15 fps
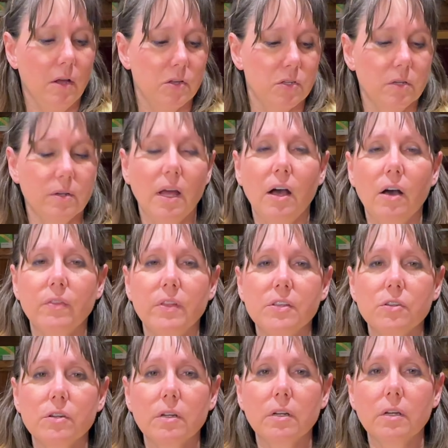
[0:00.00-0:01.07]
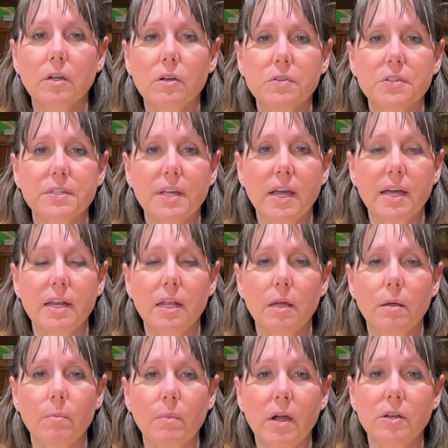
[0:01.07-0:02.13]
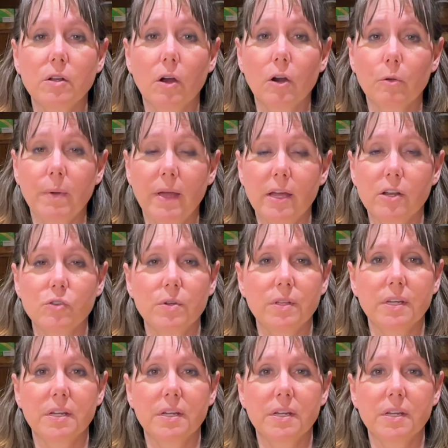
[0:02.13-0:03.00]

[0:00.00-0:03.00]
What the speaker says: So now these are going to go set in my dark pantry.